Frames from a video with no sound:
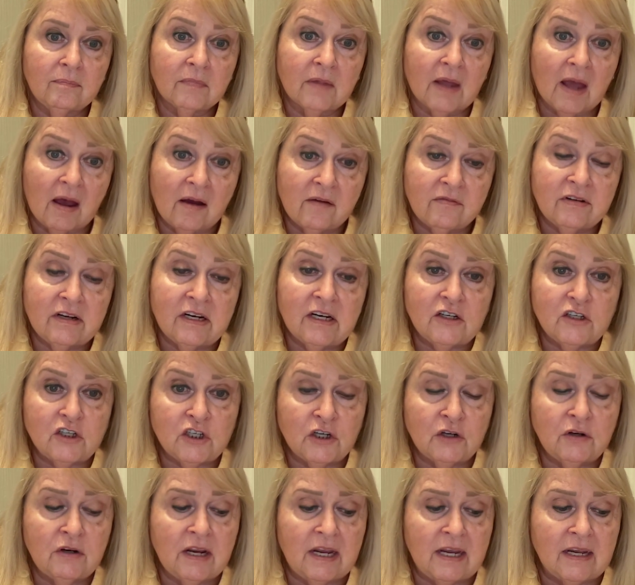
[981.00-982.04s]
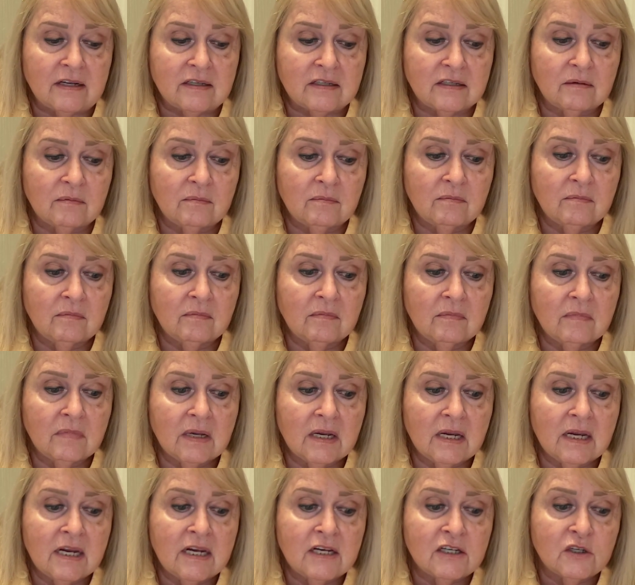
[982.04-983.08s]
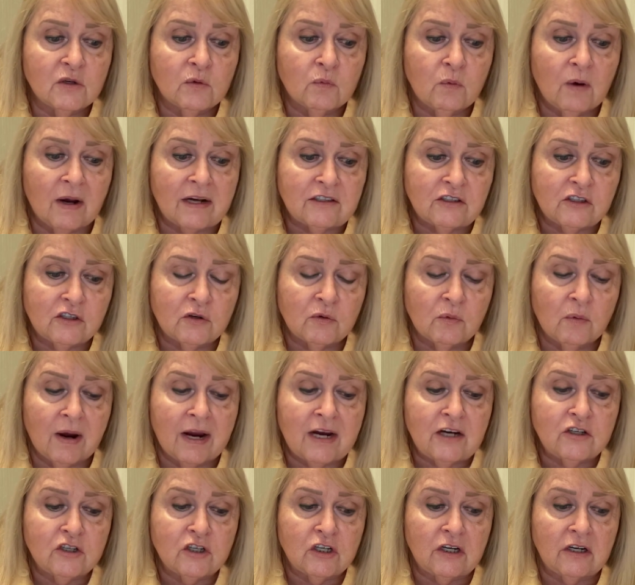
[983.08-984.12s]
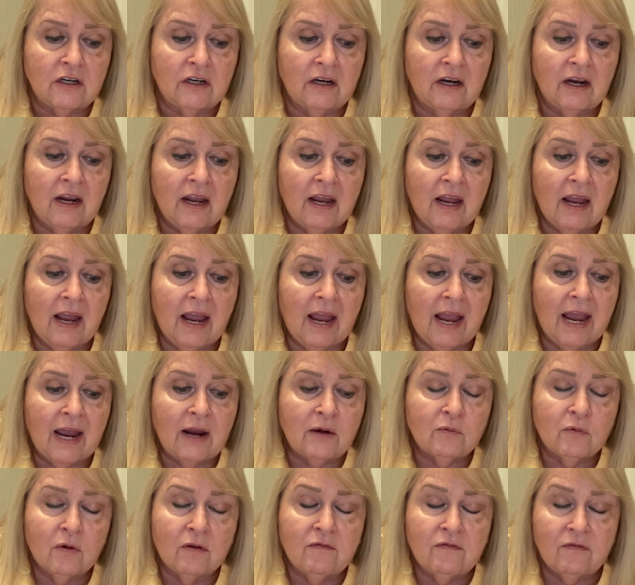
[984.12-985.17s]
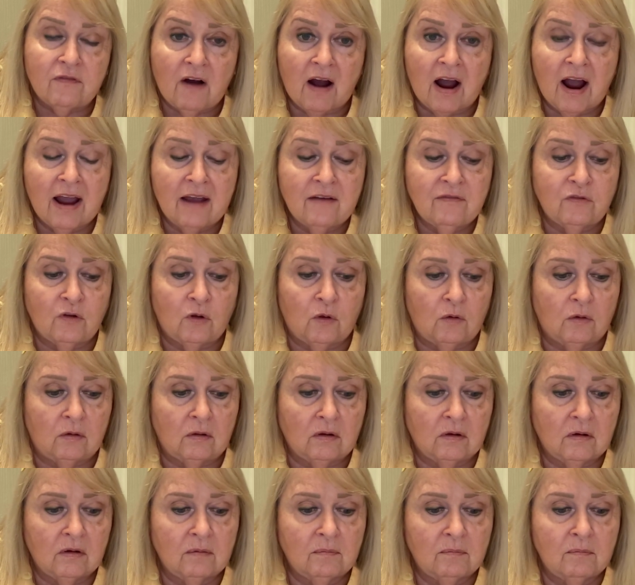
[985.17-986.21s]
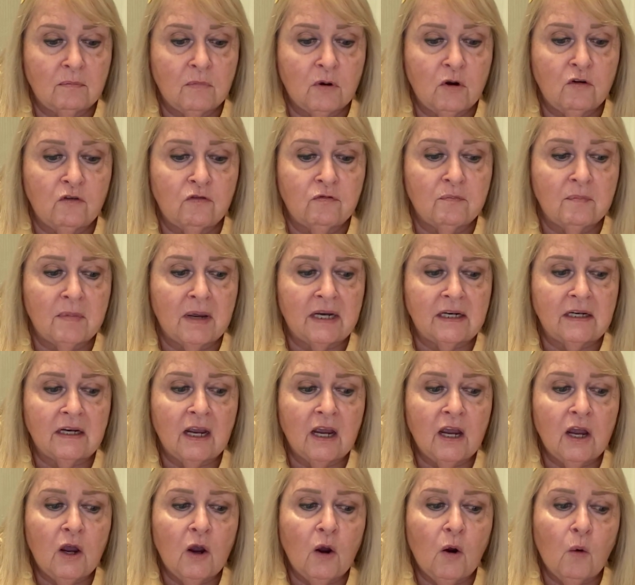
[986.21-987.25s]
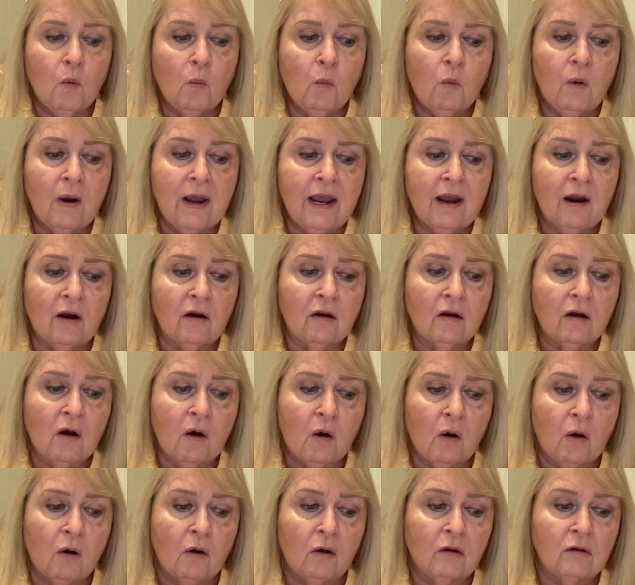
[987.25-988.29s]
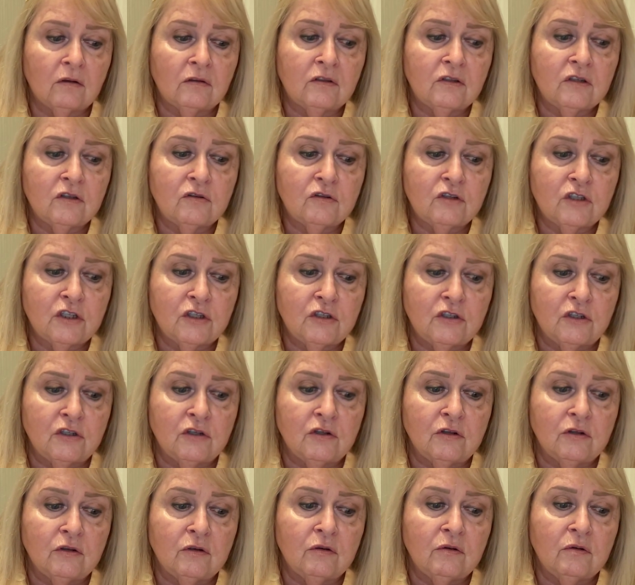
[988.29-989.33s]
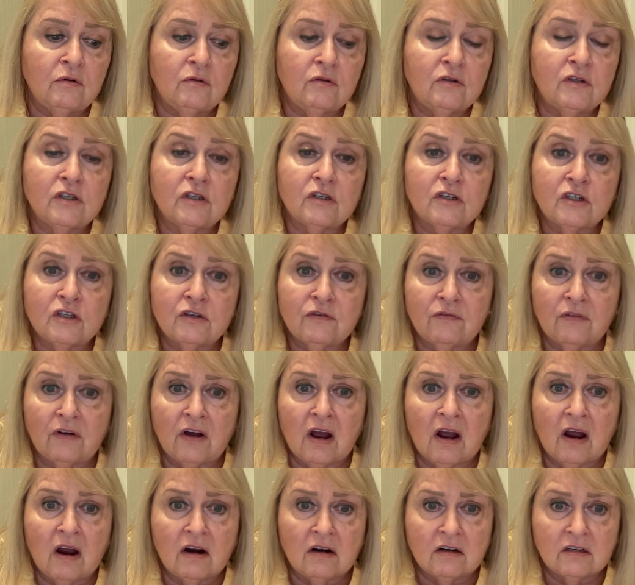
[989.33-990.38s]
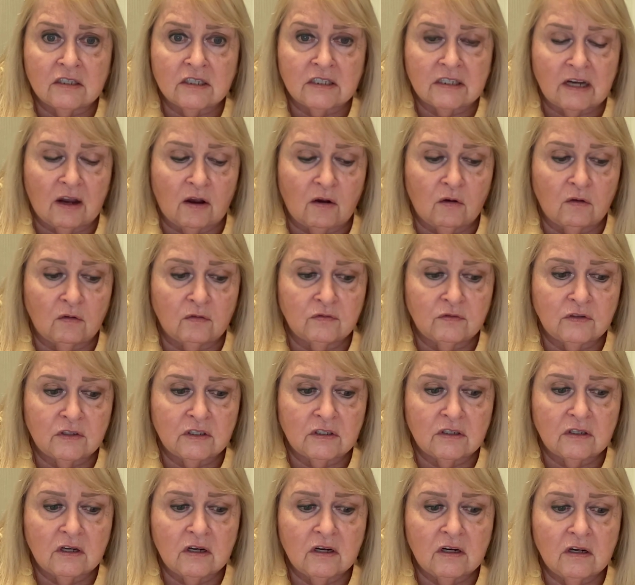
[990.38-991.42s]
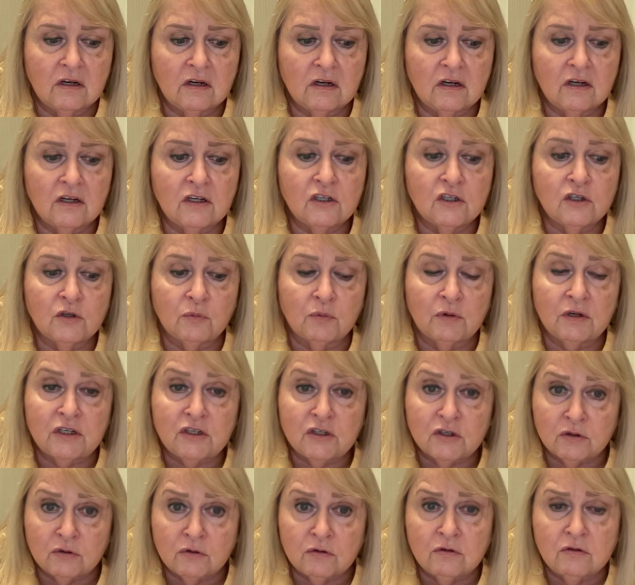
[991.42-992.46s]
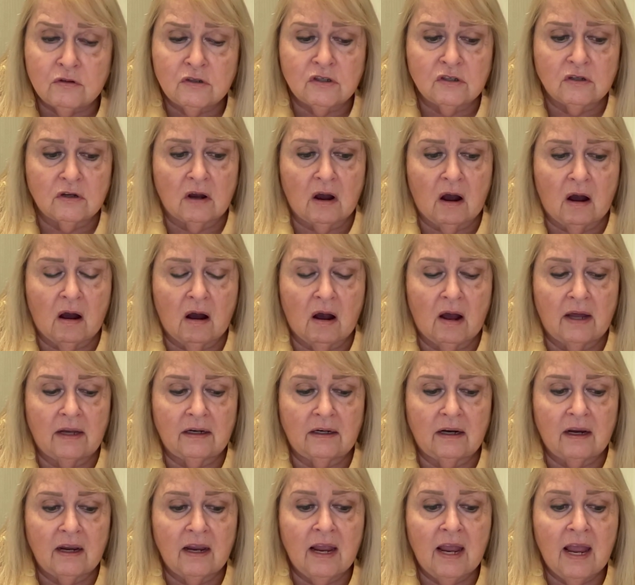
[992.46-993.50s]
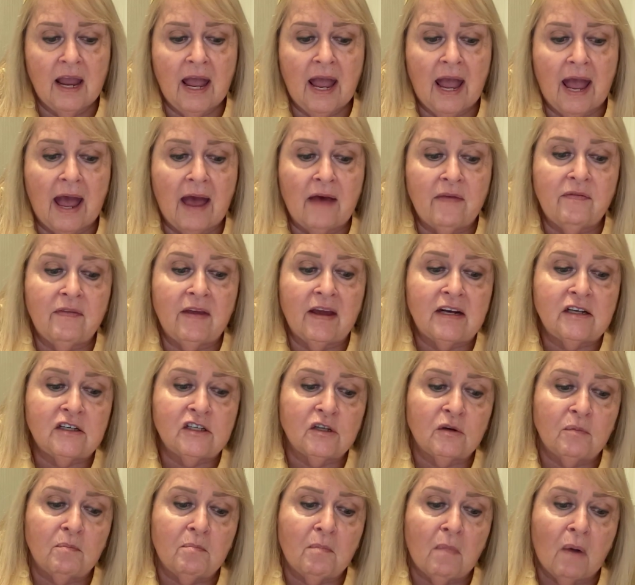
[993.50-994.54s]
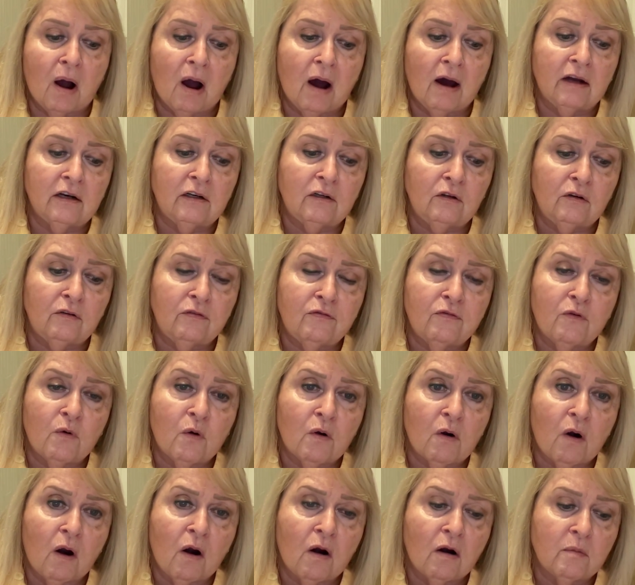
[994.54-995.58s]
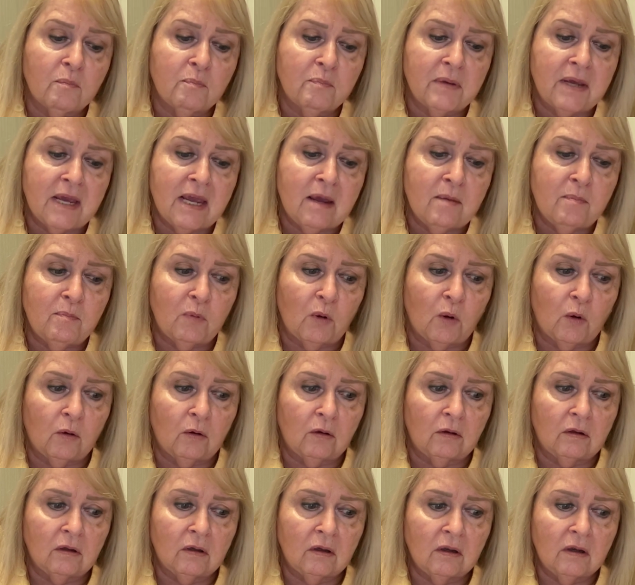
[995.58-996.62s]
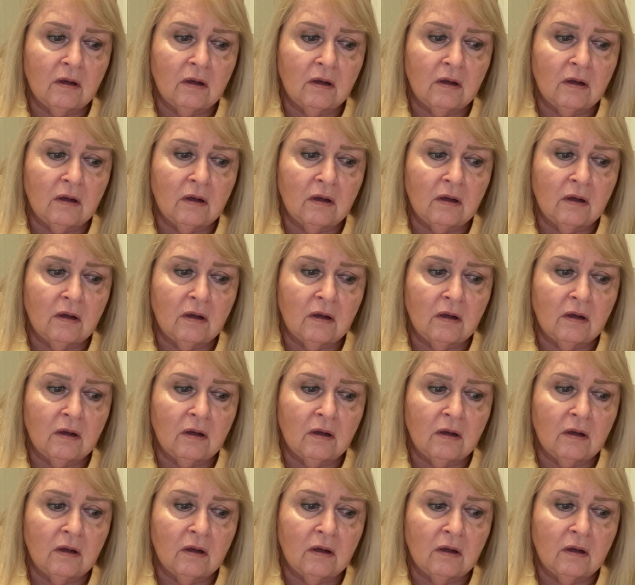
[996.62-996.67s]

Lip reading: Covenant Judaism is a restoration and revival movement. We are called to do teshuvah ourselves, to return to God, and then to model for our people